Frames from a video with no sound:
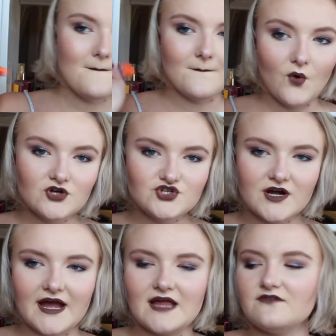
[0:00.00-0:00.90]
More
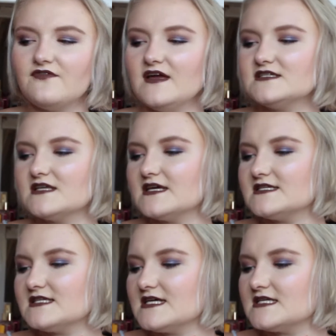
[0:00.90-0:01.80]
Drunk Elephant.
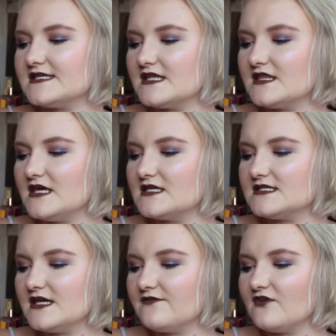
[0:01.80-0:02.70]
This is the
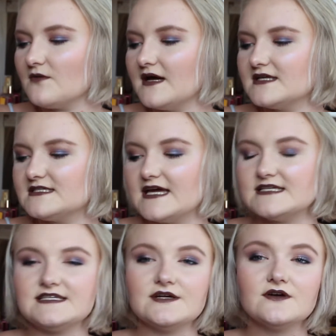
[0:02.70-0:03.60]
C Firma Day
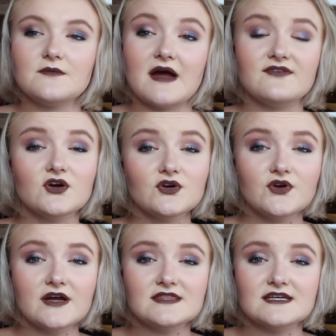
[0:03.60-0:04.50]
Serum. I've heard
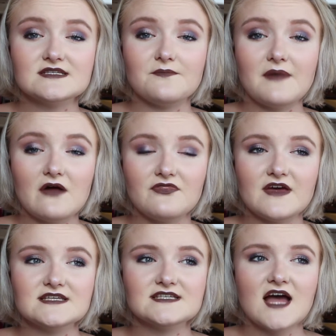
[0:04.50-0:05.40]
great things about
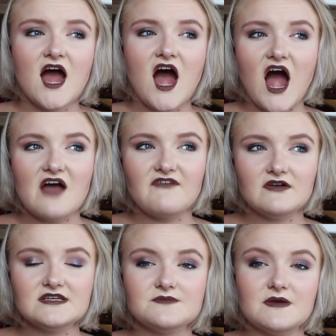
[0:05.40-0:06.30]
this. I
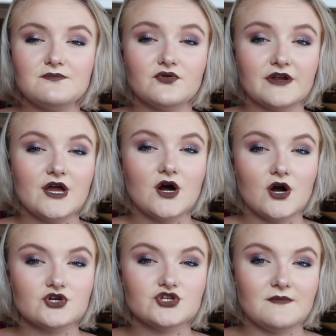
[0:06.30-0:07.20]
found it to be pretty
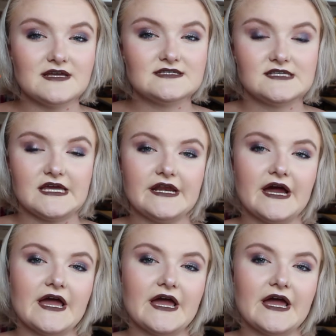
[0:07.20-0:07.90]
harsh on my skin.